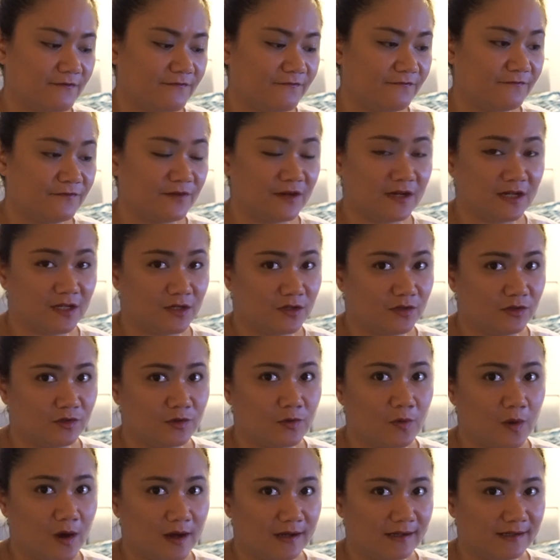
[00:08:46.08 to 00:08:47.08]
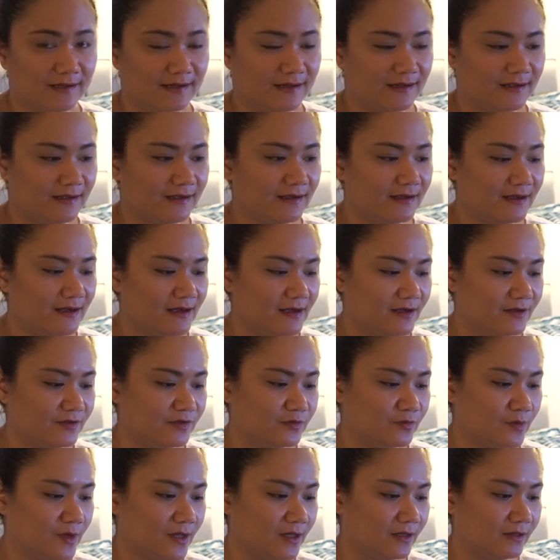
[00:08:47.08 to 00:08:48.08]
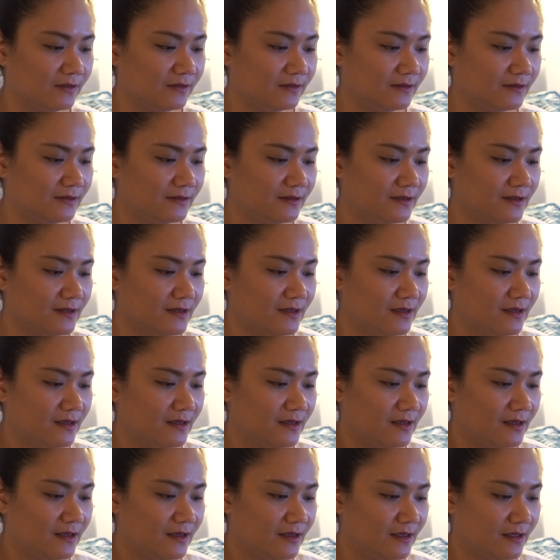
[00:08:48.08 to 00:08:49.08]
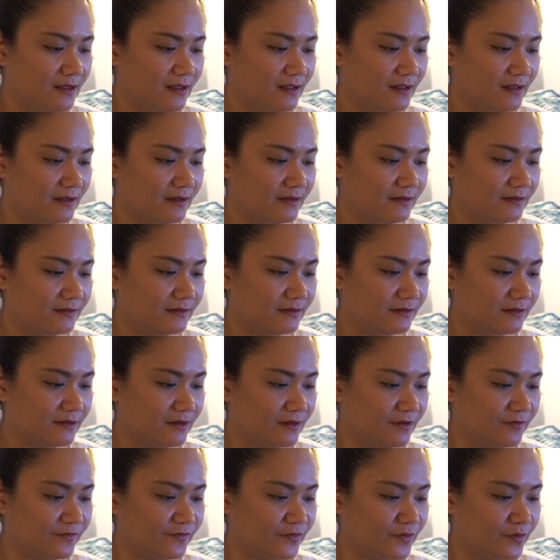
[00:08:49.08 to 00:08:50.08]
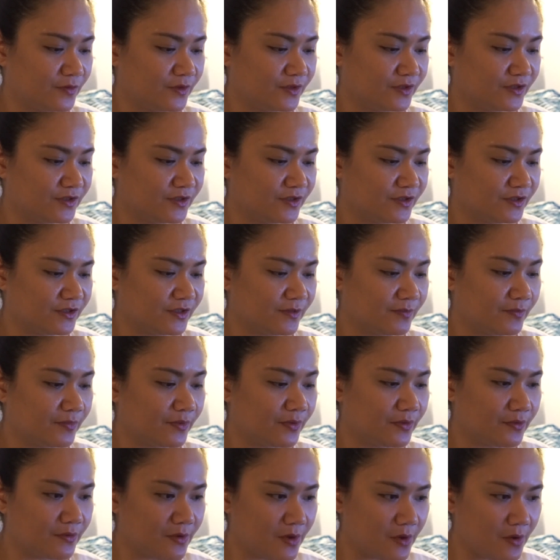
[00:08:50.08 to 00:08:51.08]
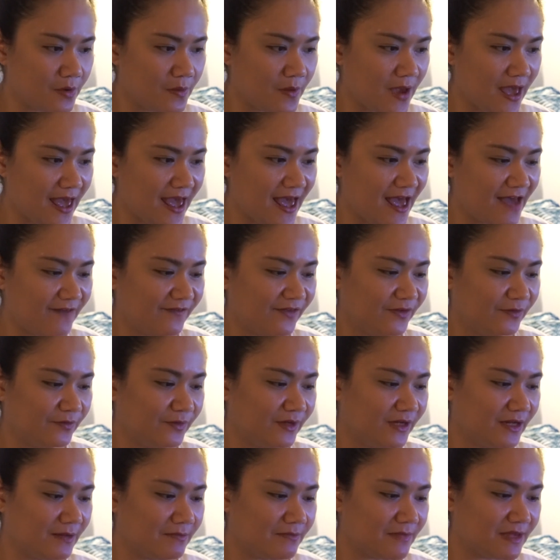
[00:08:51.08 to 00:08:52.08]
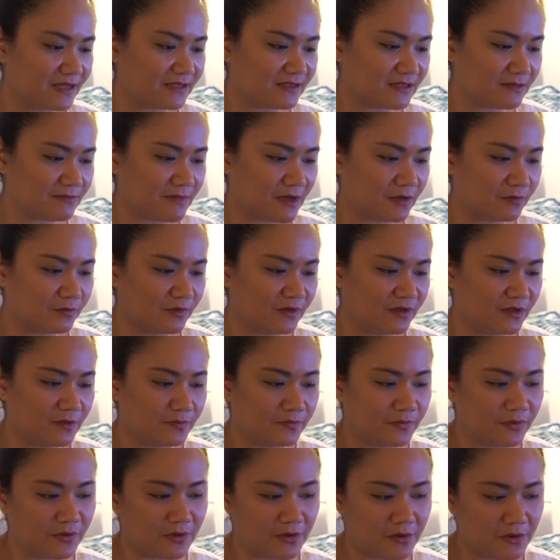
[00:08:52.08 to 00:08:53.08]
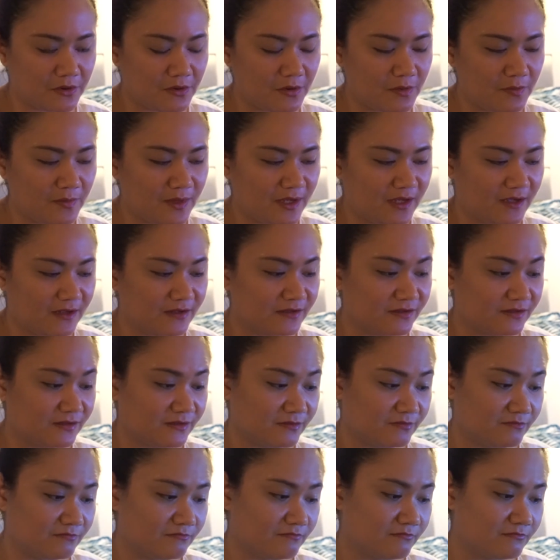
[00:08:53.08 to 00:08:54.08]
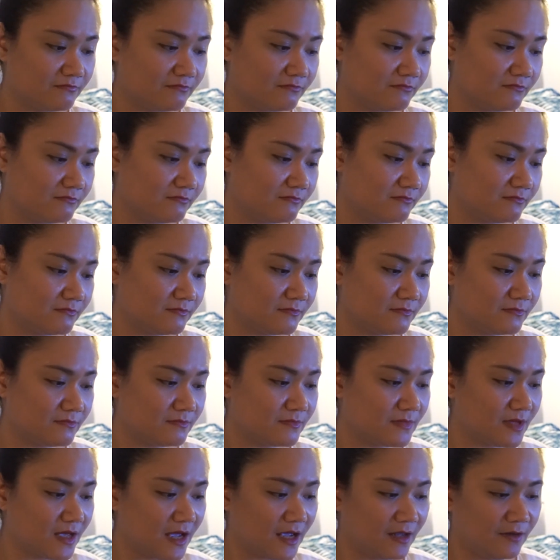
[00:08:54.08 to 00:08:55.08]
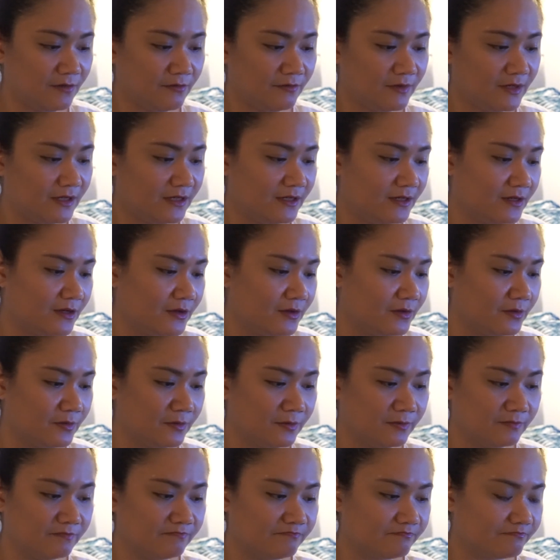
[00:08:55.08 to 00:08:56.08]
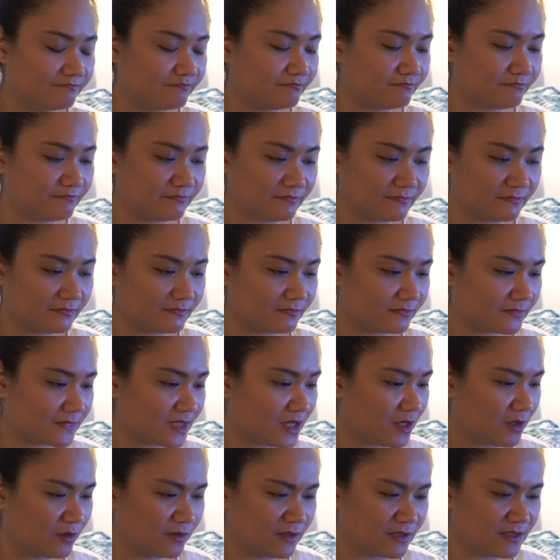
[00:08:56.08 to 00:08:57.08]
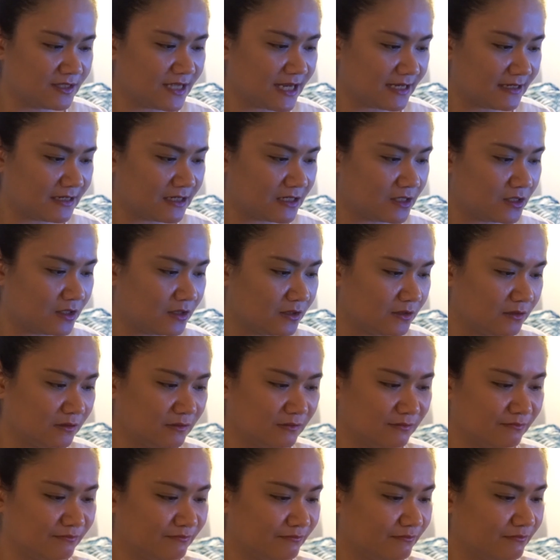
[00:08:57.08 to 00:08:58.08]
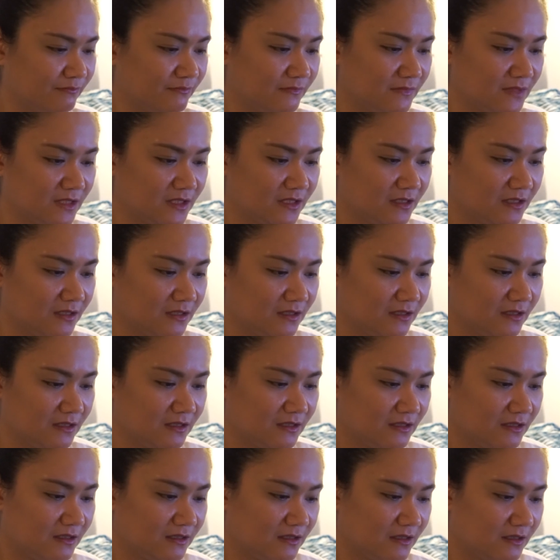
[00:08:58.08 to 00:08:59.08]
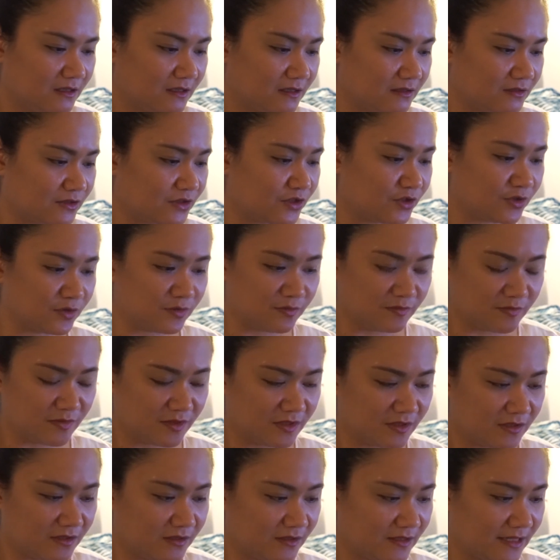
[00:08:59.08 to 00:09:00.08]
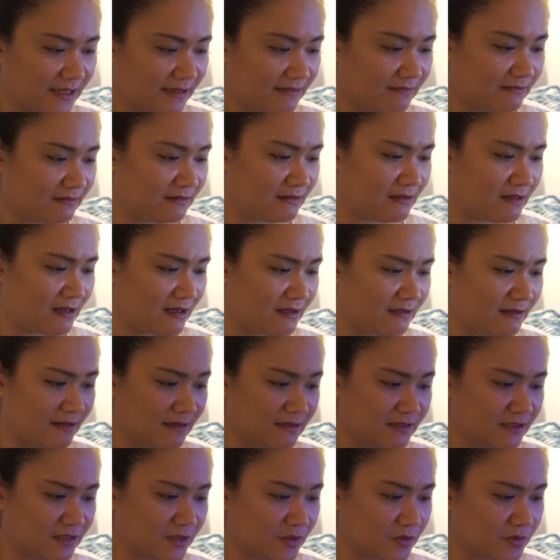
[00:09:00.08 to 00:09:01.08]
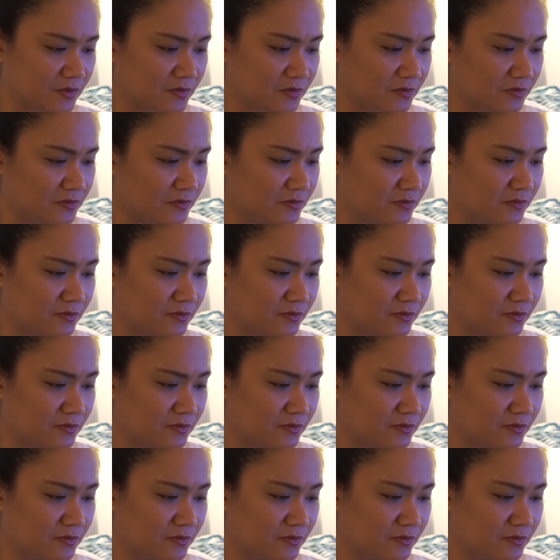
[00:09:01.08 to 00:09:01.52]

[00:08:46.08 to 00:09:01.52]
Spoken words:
really good quality as well. And of course there's a Pro. I haven't really messed about with the Pro because I don't really know all the technical terms like the ISO